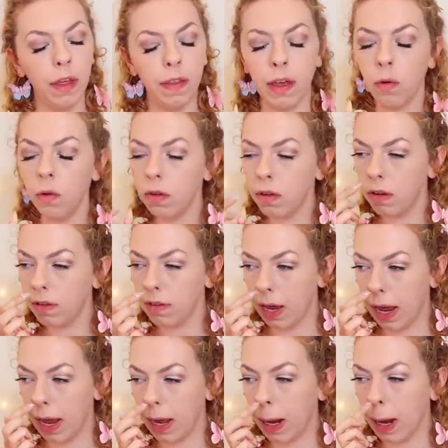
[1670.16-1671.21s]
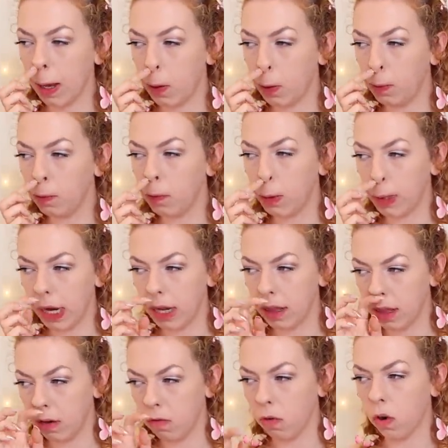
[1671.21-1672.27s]
They're also saying like you're not doing
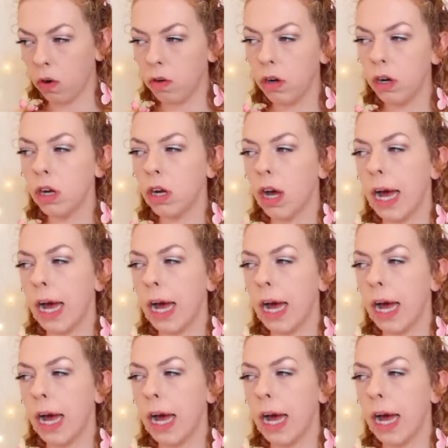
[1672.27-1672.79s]
anything wrong,